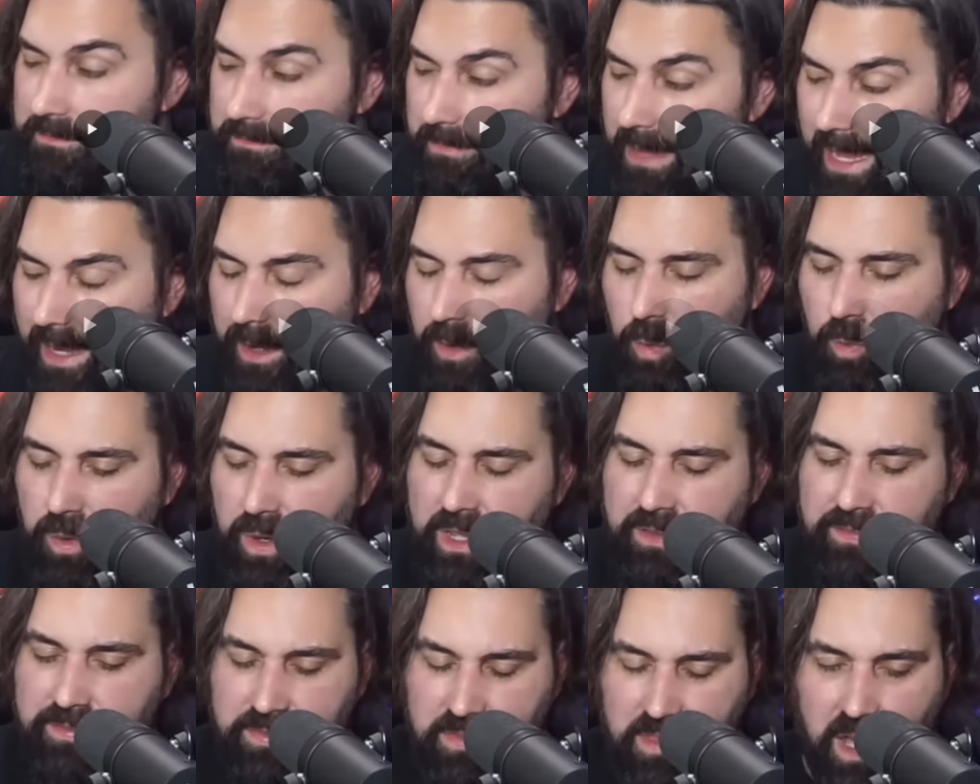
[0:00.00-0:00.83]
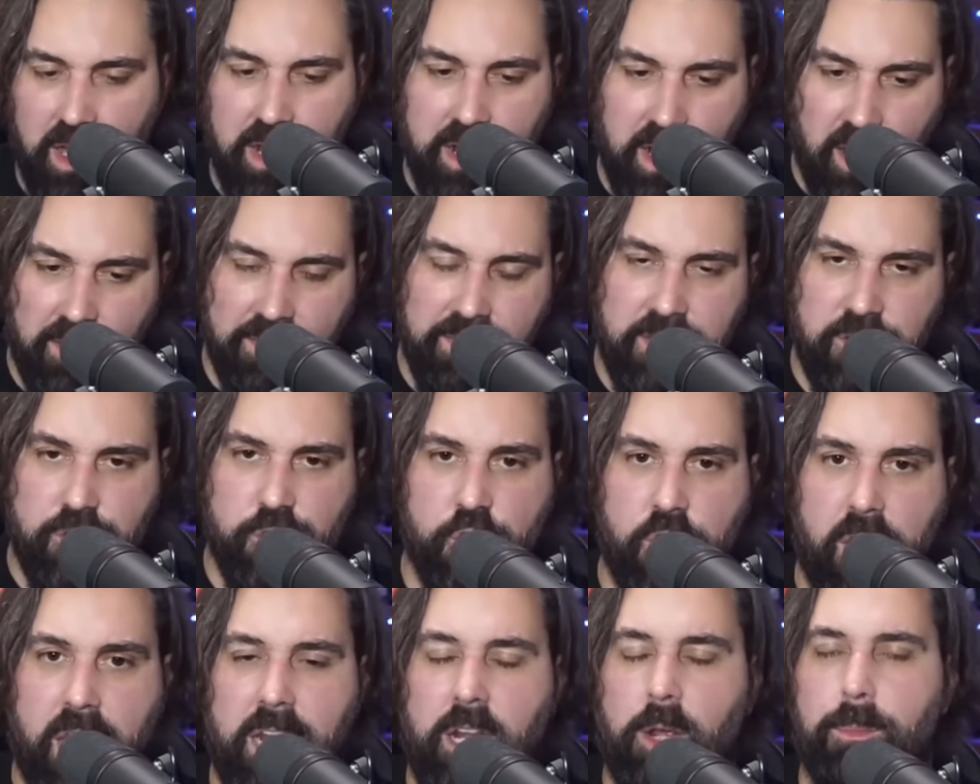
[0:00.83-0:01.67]
Admit, we've done on this
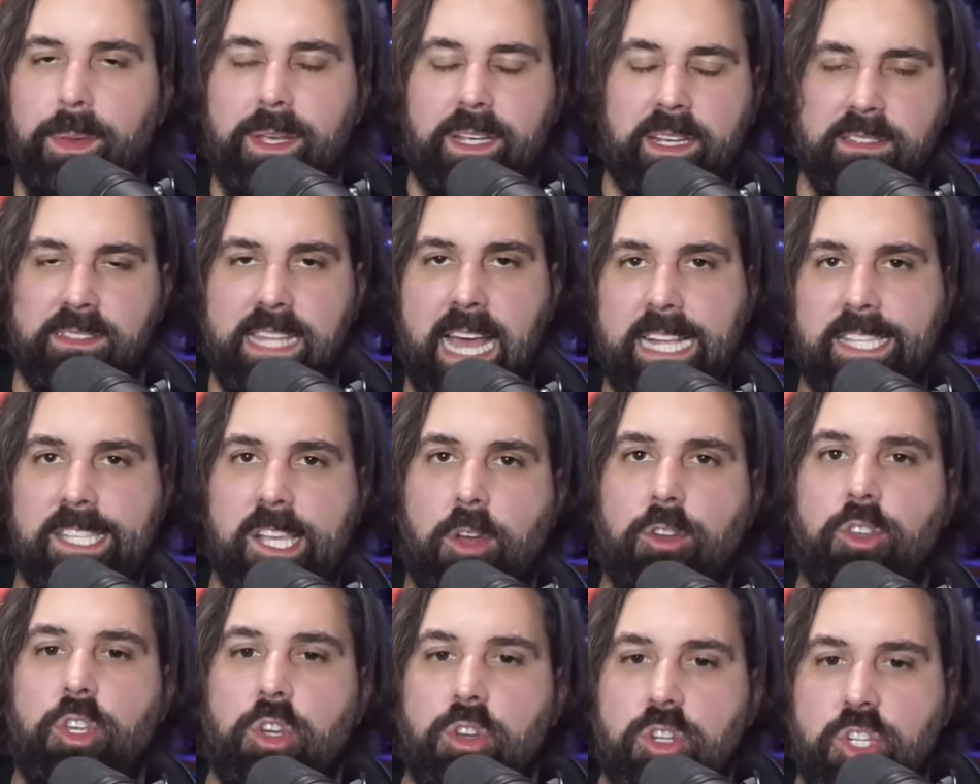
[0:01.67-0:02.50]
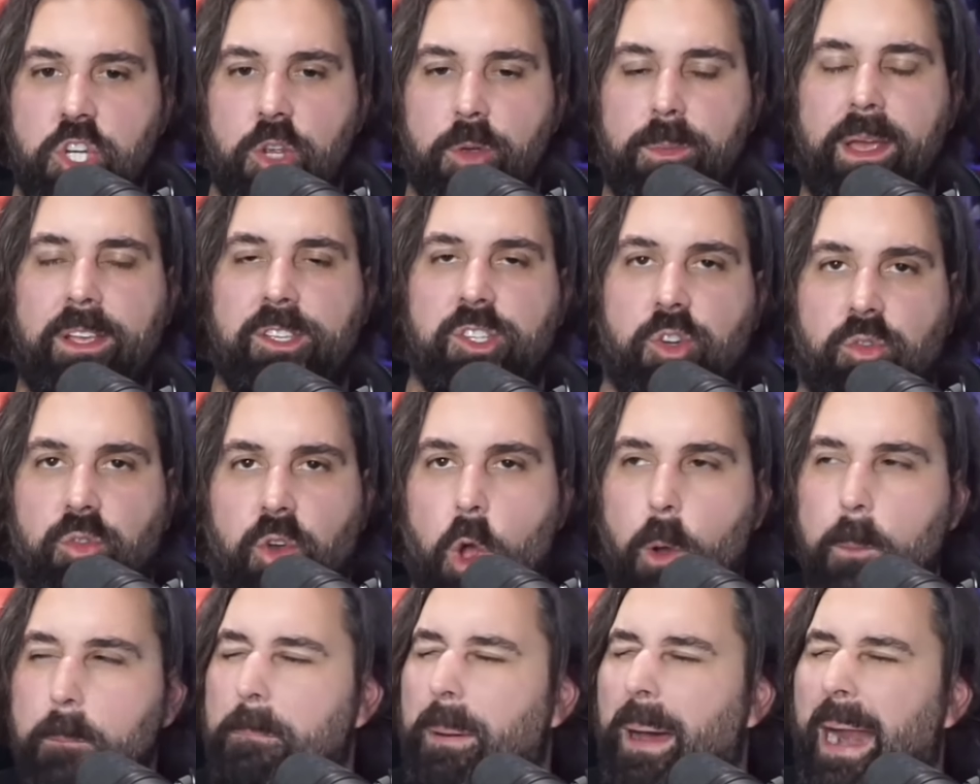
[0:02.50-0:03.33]
channel because that's how YouTube has
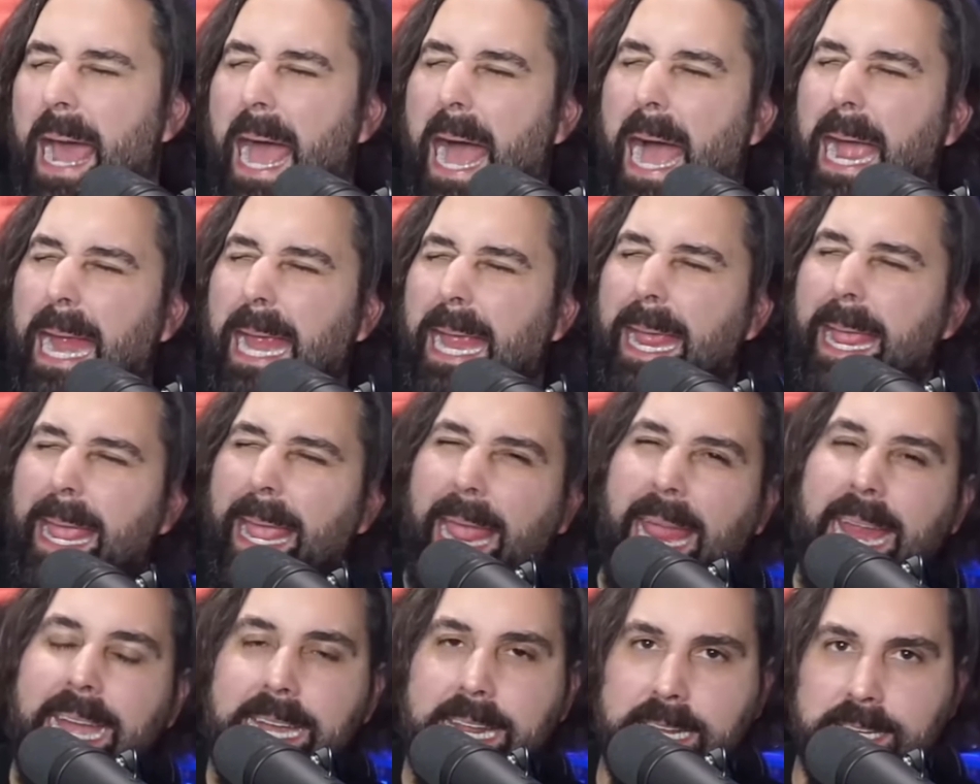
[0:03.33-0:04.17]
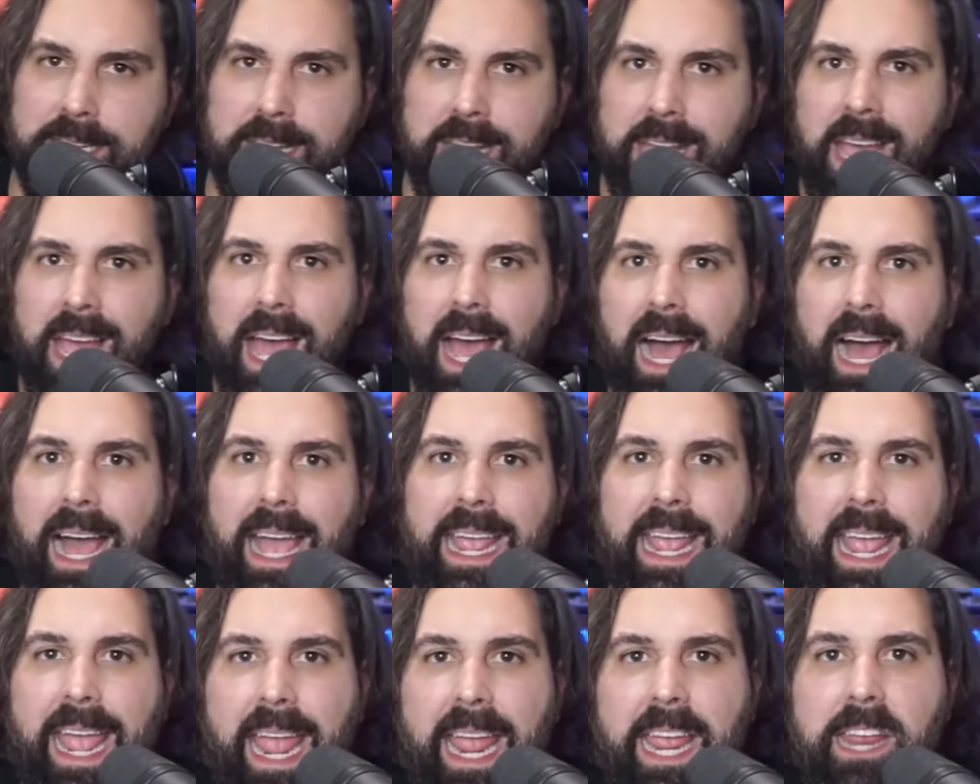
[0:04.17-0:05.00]
grown, but I hate it.
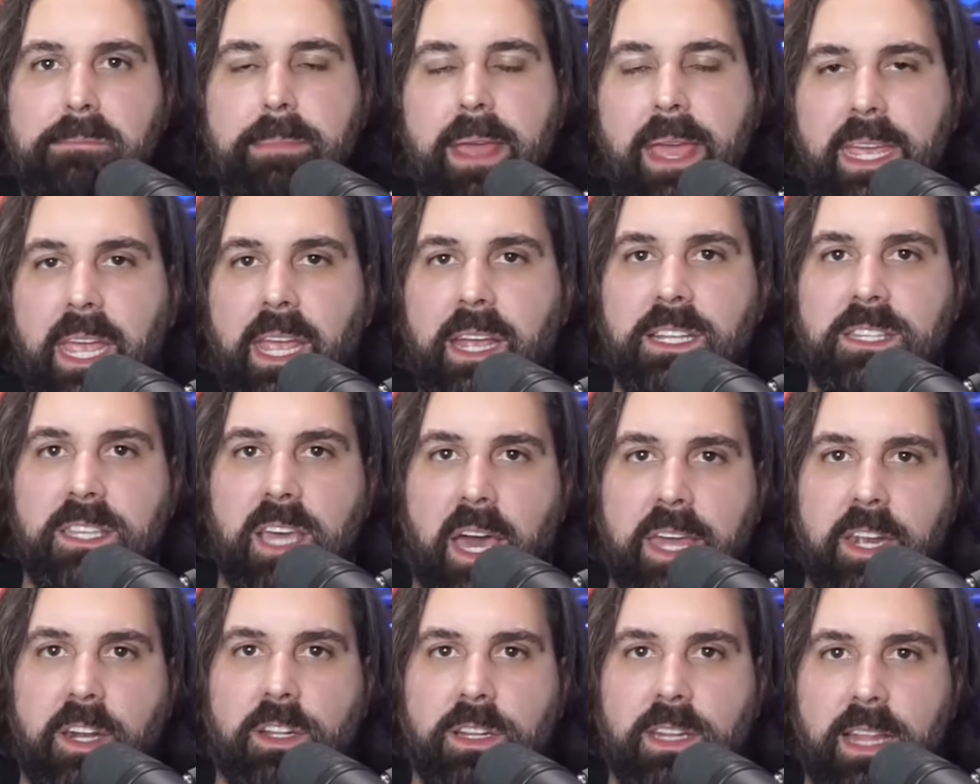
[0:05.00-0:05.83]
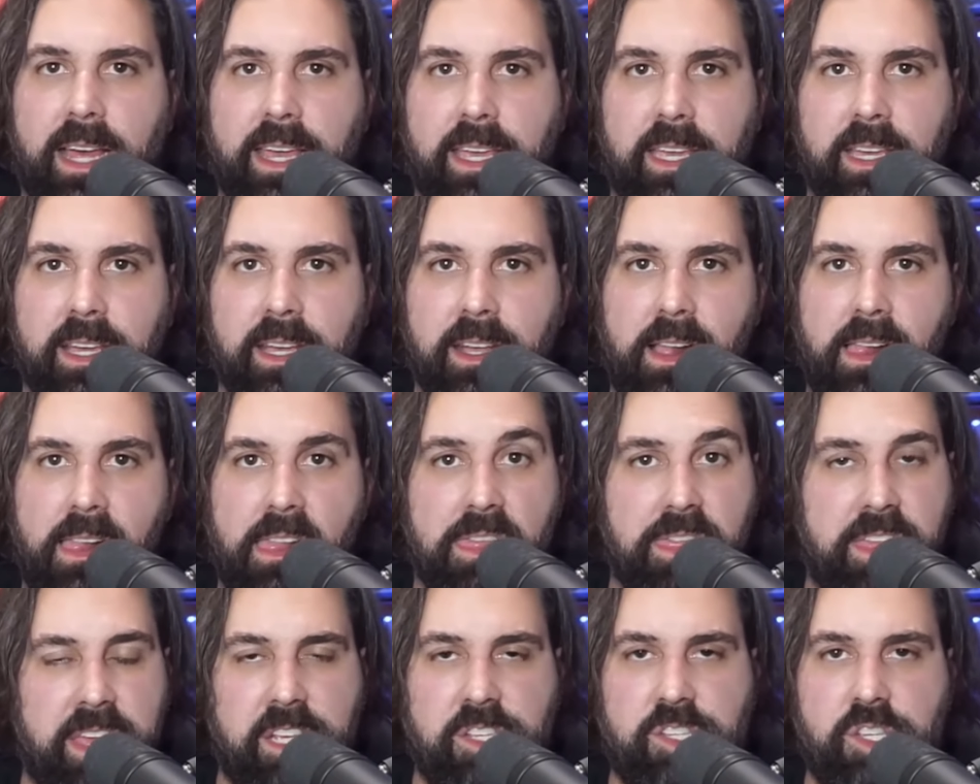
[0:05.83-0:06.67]
I hate making a title like,
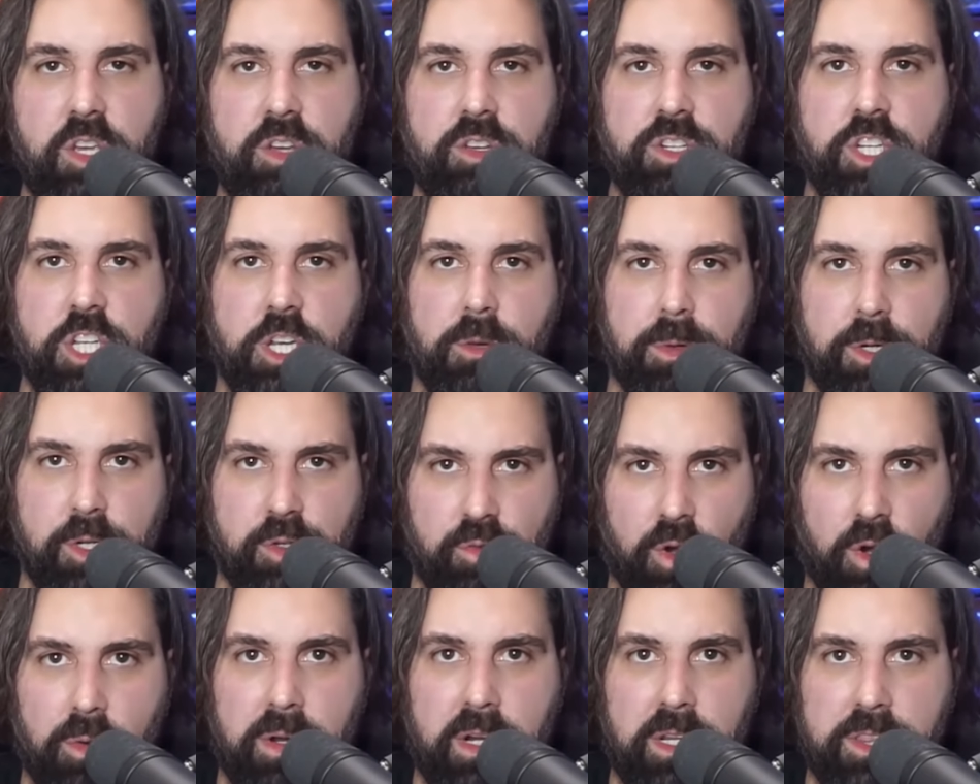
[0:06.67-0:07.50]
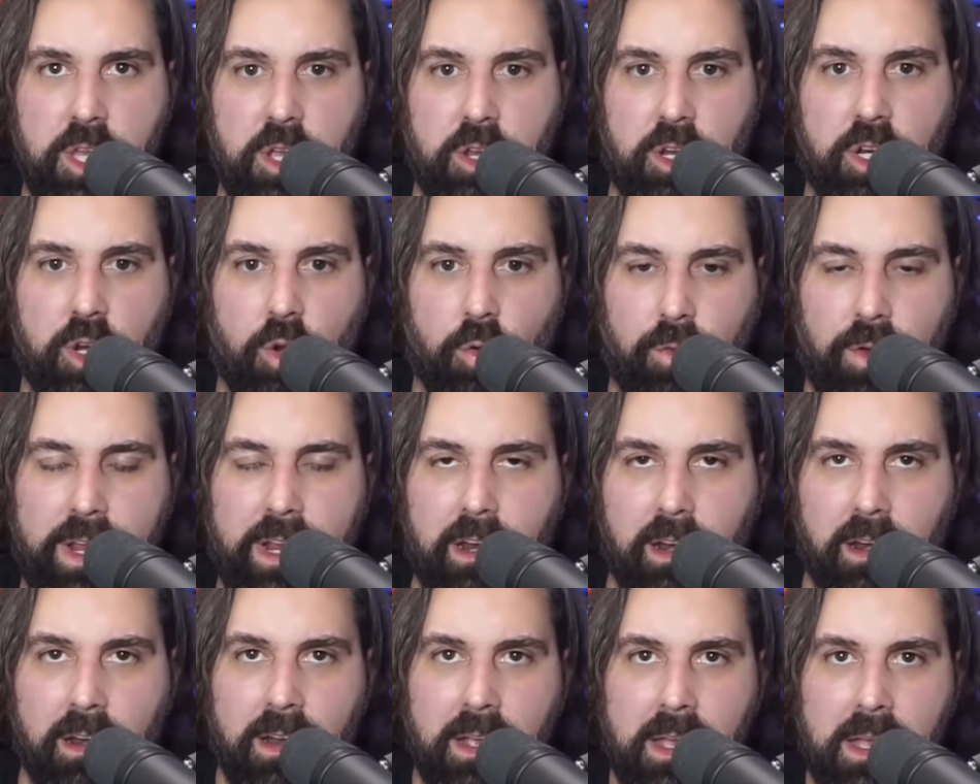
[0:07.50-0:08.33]
These YouTubers Ruined Their
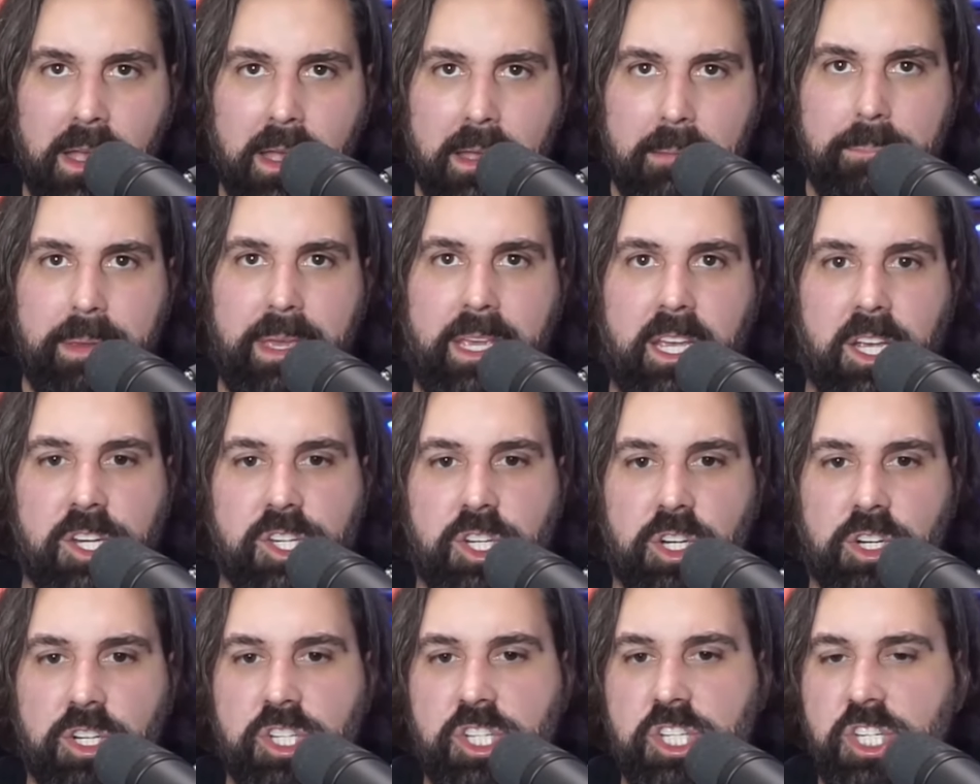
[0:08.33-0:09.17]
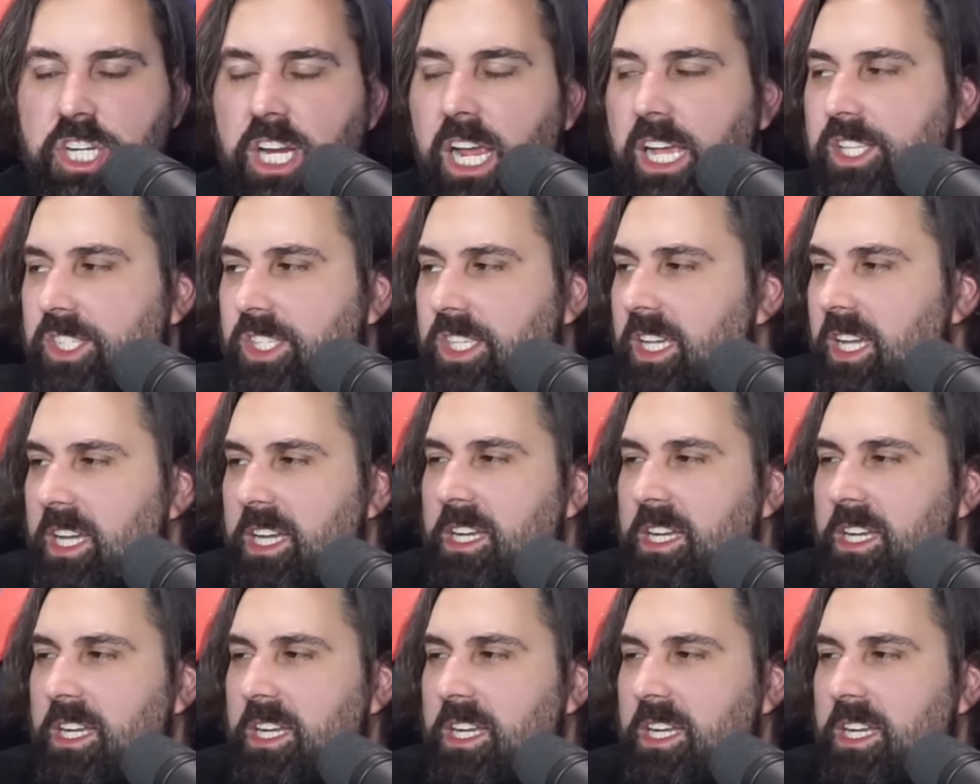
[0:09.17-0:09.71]
Career, because you're just.